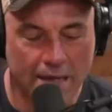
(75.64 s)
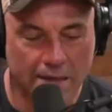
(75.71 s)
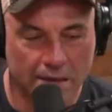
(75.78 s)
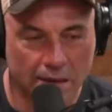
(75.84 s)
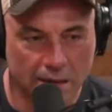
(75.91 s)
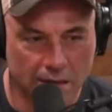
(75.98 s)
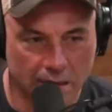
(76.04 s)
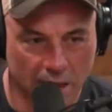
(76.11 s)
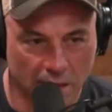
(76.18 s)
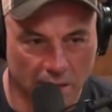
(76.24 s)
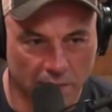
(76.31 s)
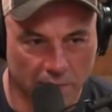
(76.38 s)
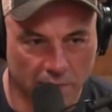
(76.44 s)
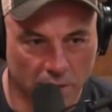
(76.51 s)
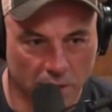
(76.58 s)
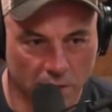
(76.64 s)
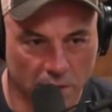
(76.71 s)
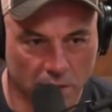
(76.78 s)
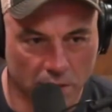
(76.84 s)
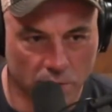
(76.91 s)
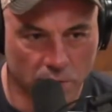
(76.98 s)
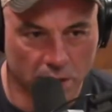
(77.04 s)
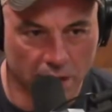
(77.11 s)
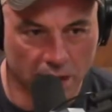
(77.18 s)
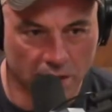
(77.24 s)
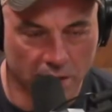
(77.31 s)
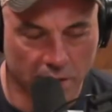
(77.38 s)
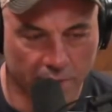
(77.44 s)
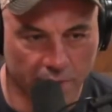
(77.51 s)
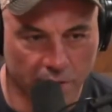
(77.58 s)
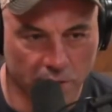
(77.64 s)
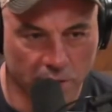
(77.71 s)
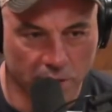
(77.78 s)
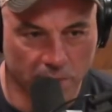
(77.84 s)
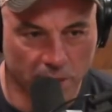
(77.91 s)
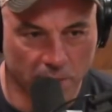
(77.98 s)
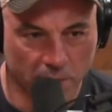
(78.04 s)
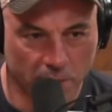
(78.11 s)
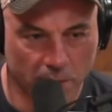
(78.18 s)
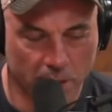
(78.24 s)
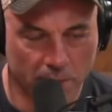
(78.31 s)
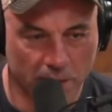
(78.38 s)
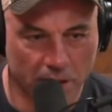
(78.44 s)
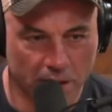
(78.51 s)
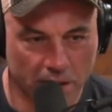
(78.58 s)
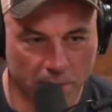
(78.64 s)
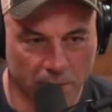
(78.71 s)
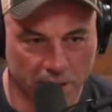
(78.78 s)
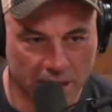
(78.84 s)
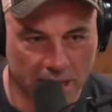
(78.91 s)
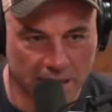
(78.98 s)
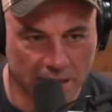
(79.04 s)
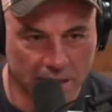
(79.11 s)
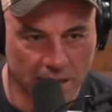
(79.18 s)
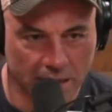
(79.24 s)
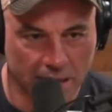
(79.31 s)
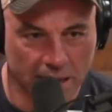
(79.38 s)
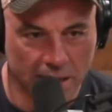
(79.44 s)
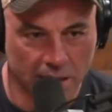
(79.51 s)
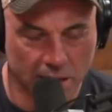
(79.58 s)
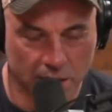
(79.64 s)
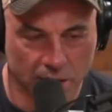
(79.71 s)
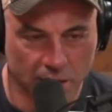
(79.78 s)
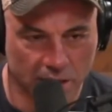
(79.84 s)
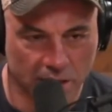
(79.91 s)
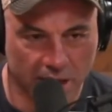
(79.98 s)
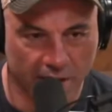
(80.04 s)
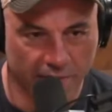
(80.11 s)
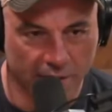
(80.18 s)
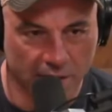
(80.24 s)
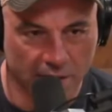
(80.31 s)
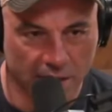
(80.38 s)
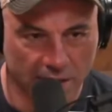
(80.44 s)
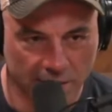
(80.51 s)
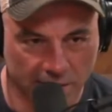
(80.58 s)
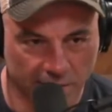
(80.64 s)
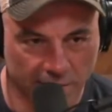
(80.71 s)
is it excessive, though? This is what gets confusing to people. People think that protecting the land is never excessive.